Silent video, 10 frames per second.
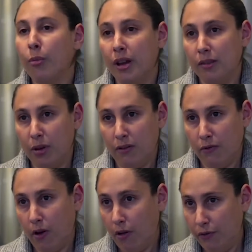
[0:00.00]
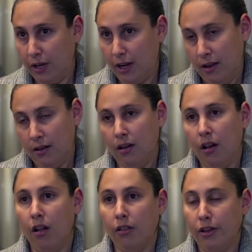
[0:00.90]
young woman has been involved in
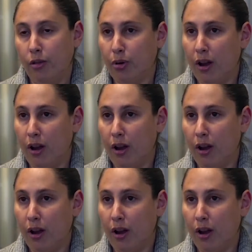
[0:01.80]
a legal